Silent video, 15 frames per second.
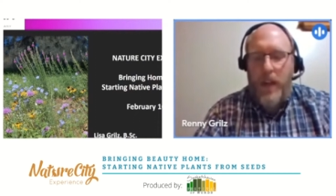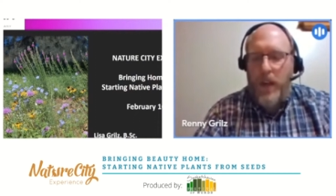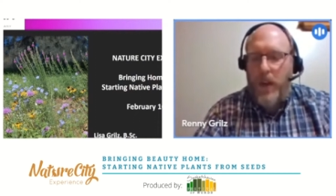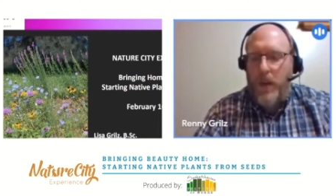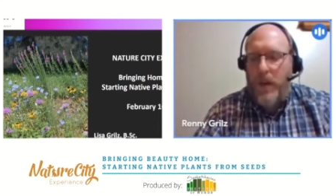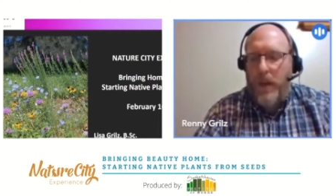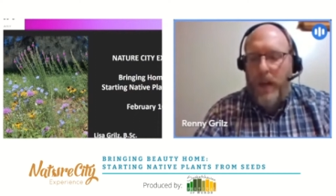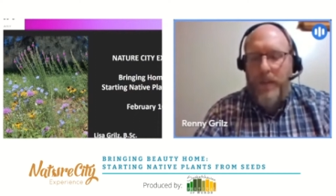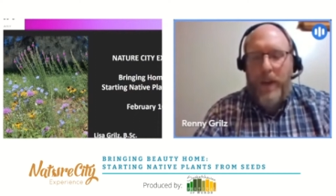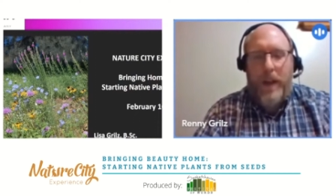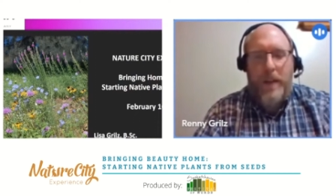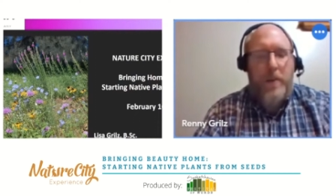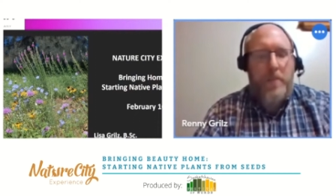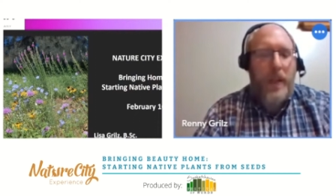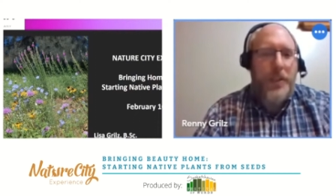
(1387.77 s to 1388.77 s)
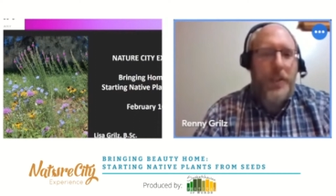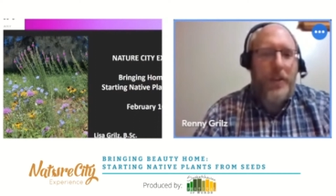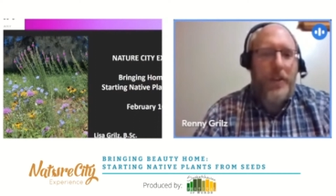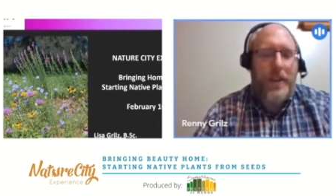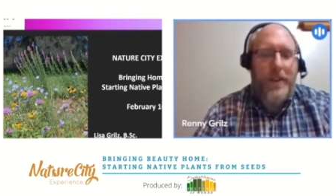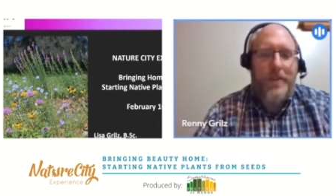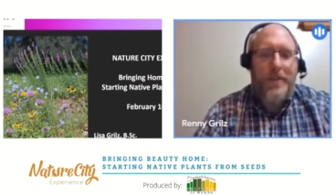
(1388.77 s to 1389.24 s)
And
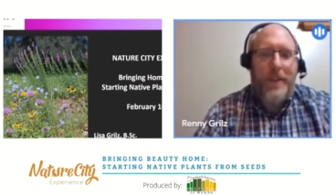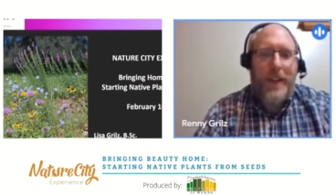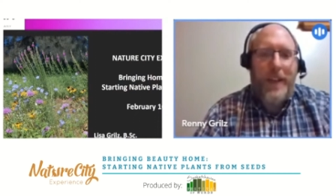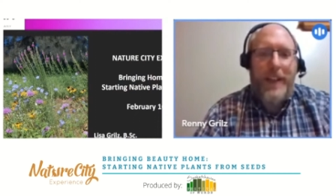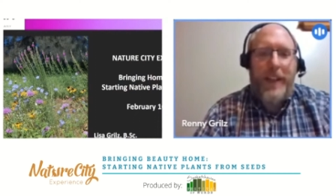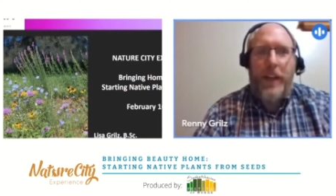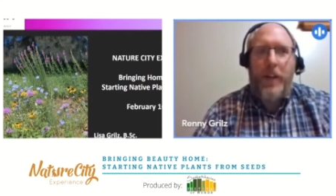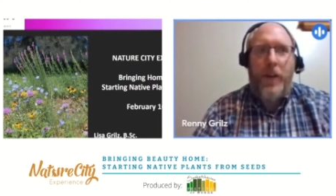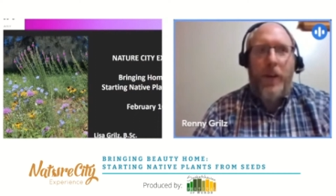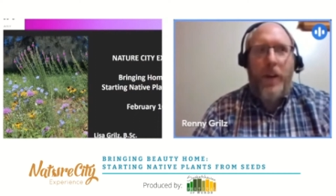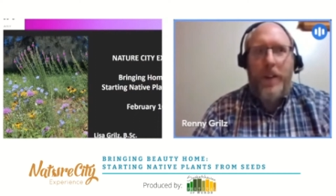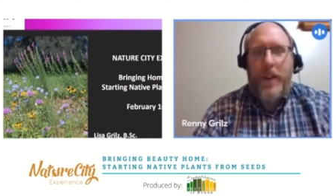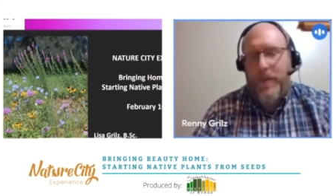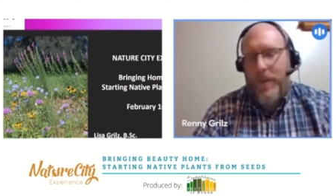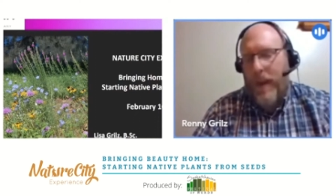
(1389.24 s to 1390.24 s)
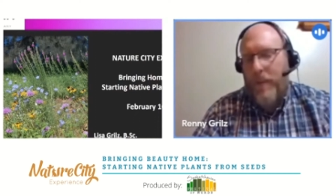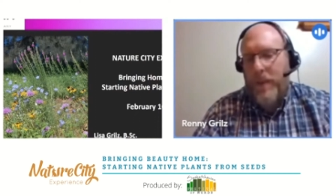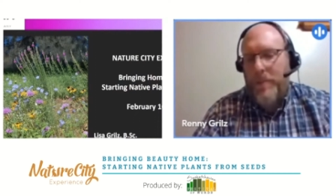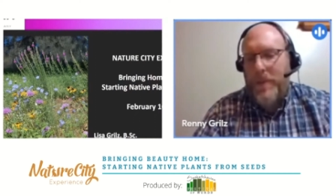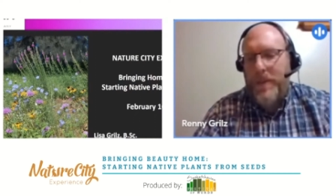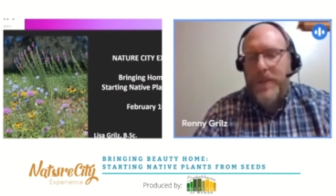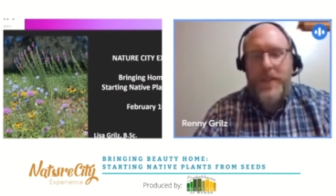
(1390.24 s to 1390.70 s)
I've had the pleasure of
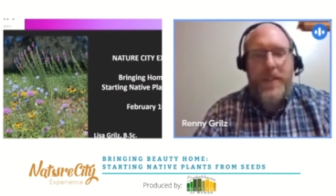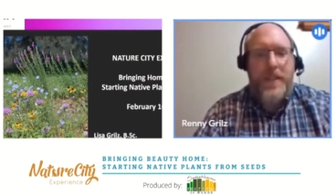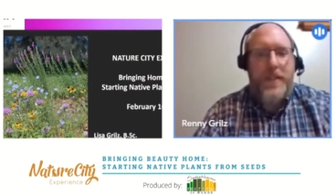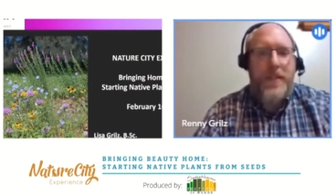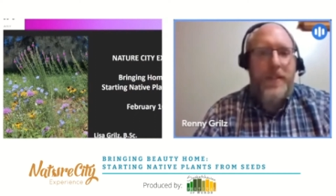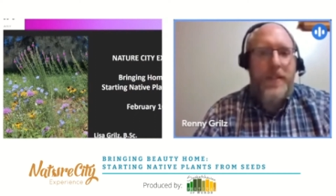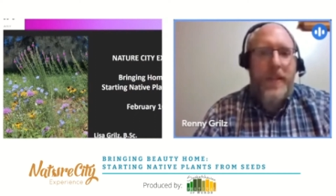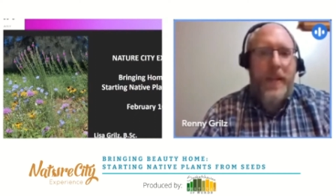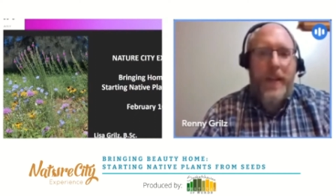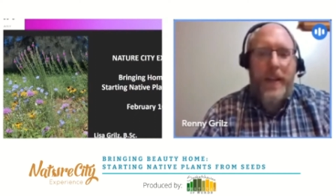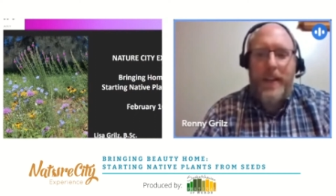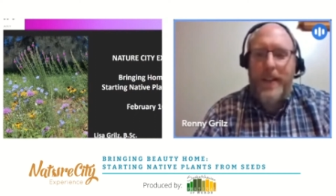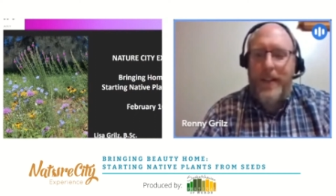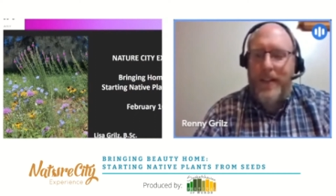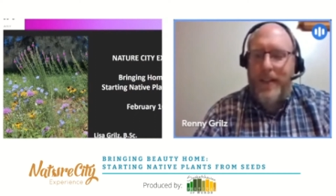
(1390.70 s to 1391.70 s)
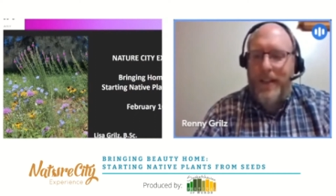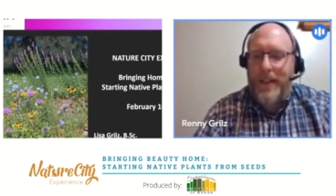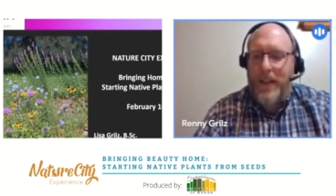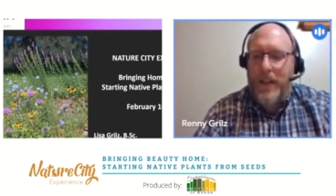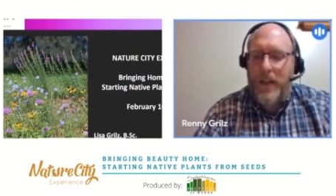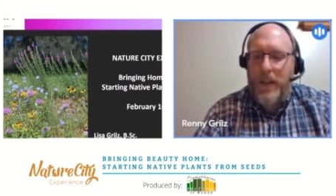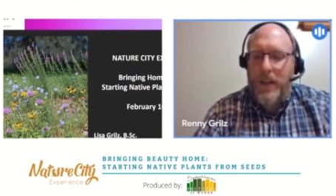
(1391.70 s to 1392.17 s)
continuing on the family business
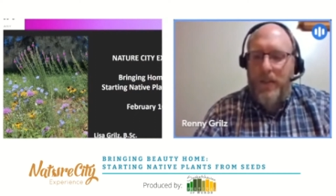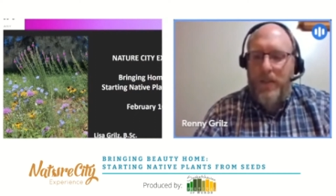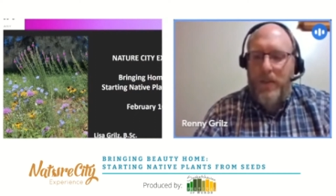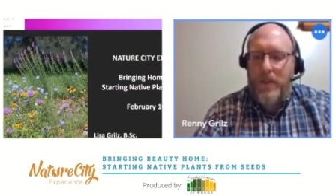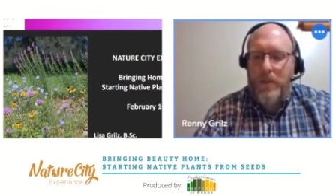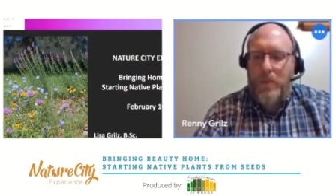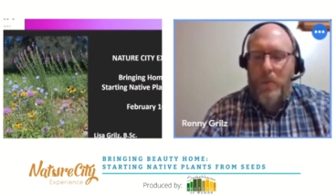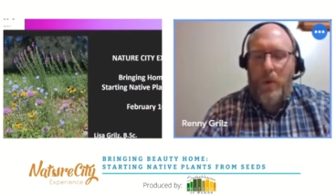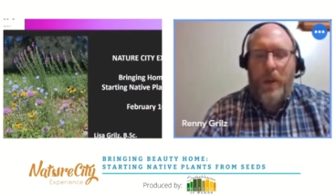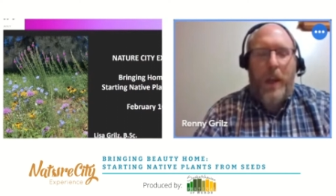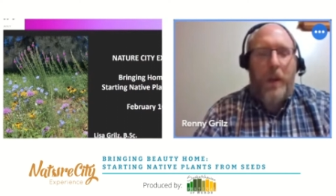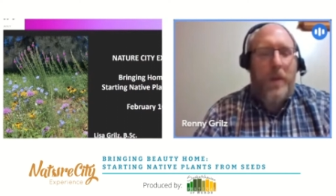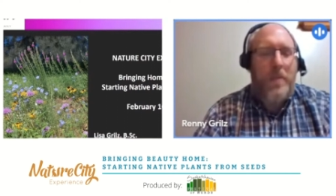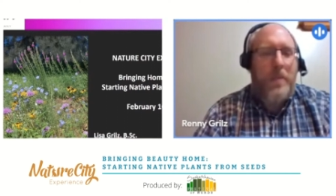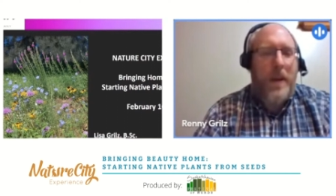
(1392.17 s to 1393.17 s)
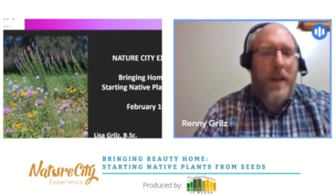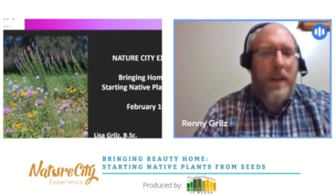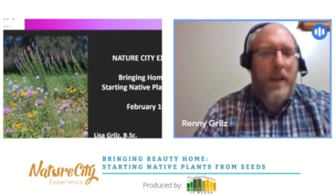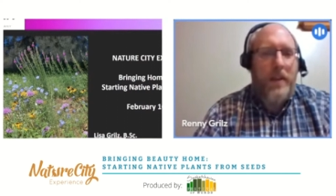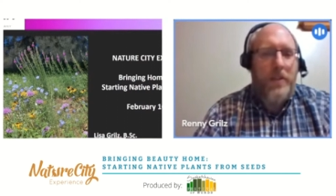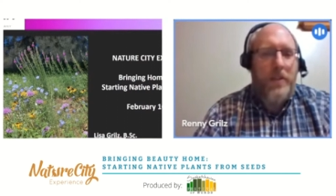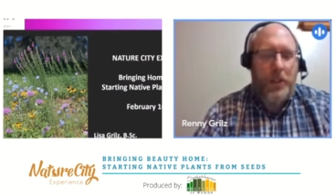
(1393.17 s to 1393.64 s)
and working with
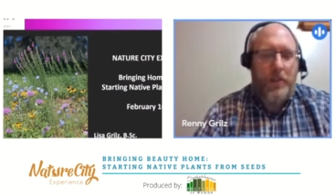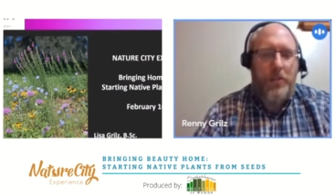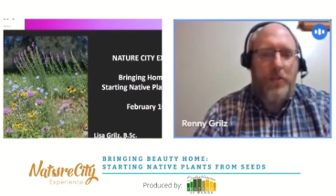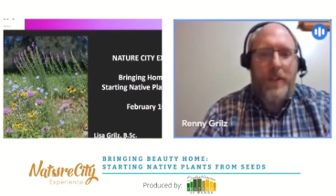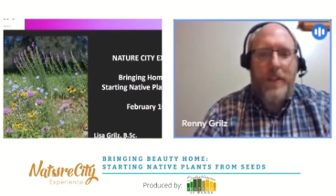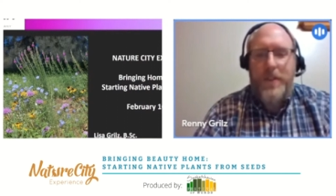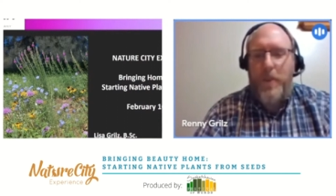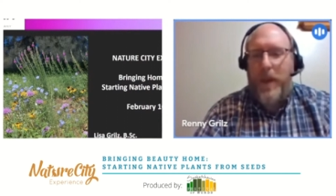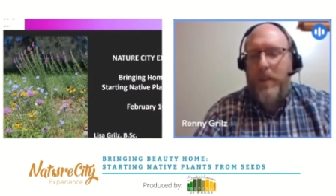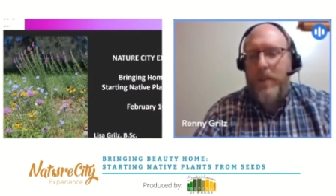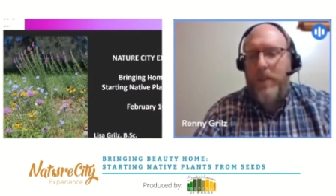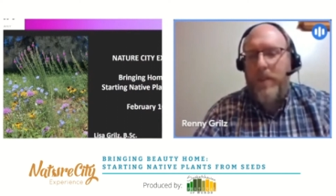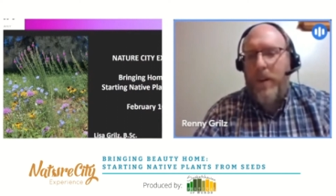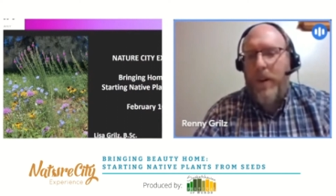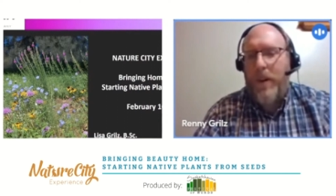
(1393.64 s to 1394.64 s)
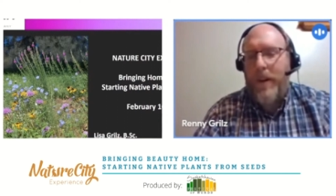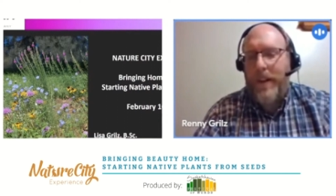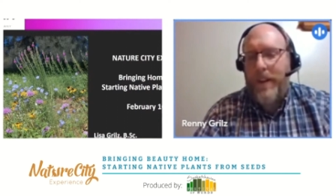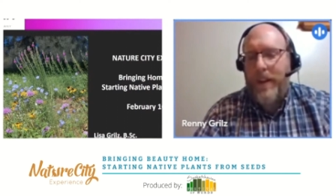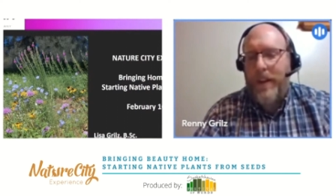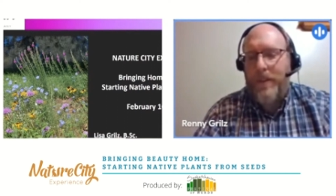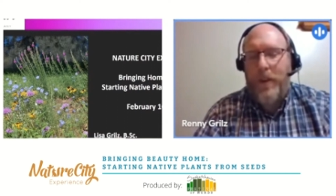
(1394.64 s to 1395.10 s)
my children as well
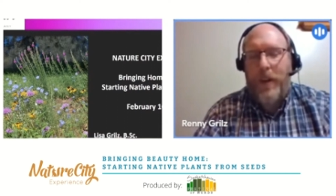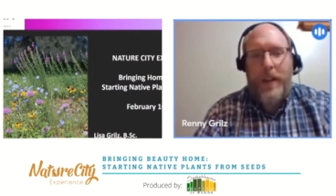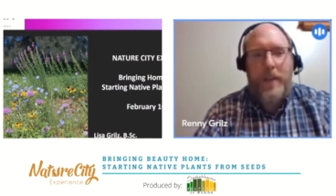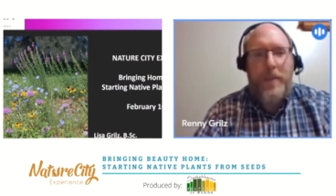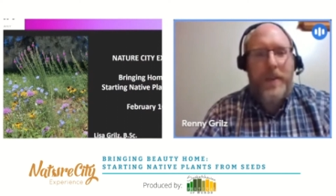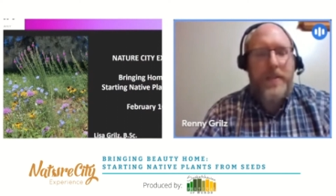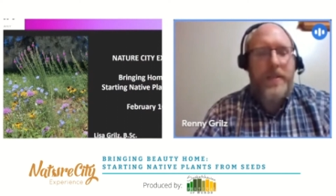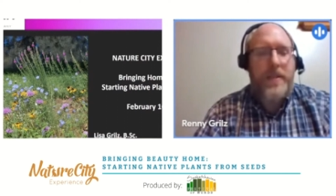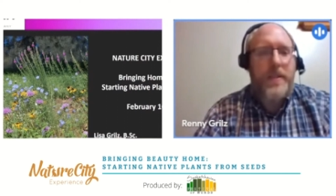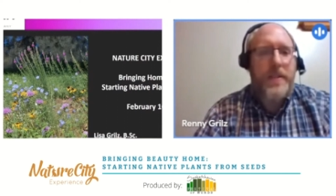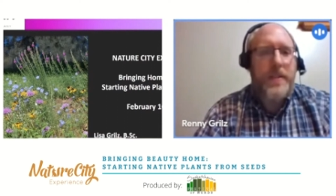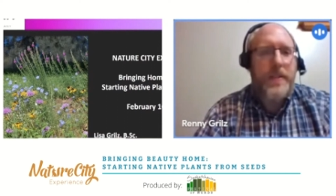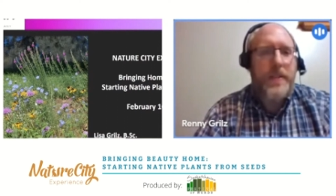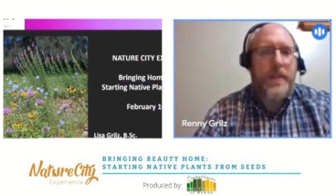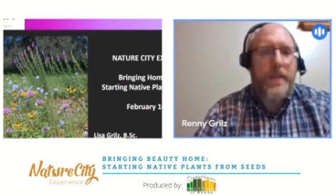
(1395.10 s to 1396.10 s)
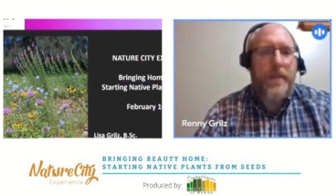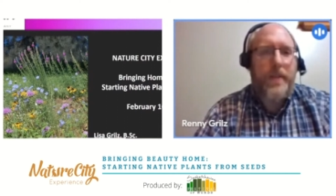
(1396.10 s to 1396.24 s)
on running the business.